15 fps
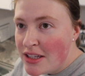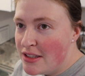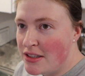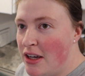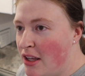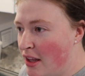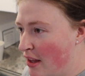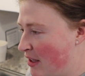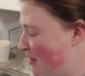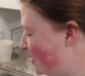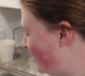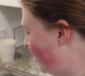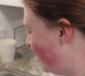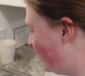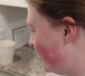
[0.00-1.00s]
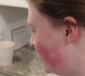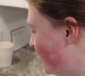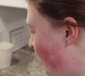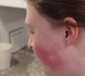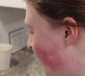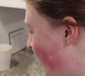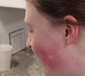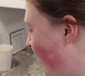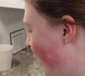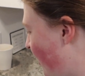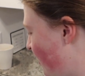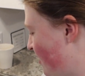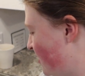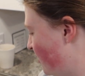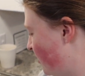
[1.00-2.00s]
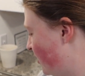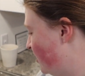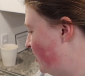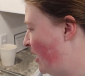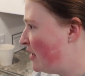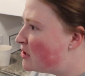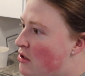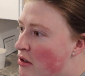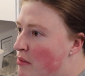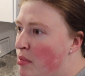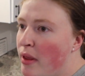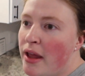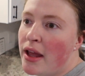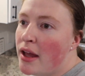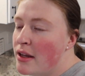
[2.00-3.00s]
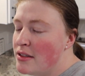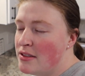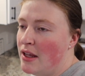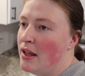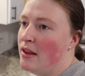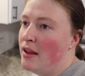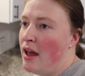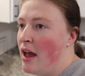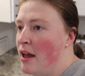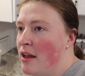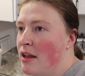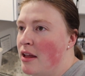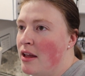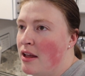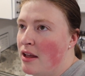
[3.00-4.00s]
succulents and like stuff like that because they're a desert plant and that